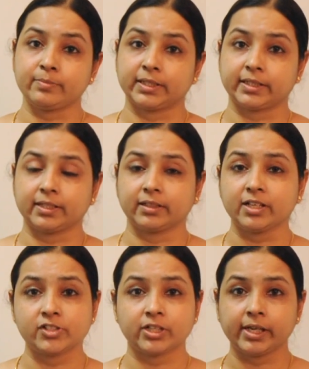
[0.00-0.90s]
may think
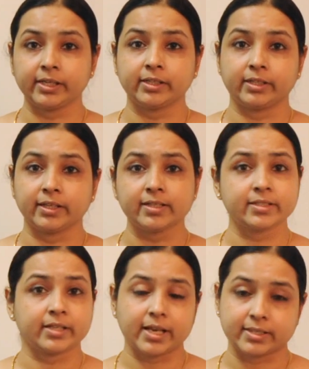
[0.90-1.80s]
that Gillette India
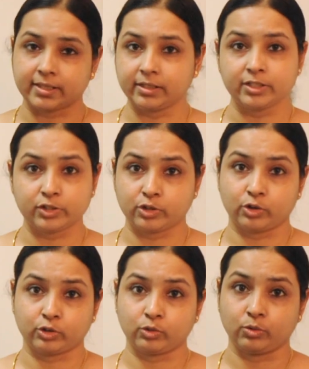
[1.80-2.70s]
is an excellent
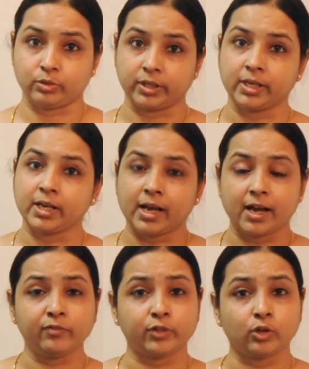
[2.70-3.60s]
stock to own.
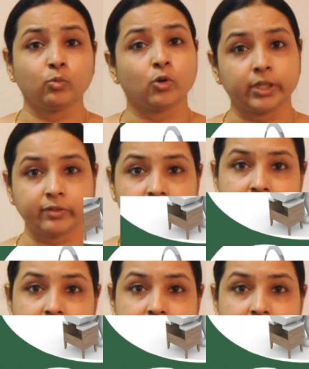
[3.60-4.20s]
After all, whatever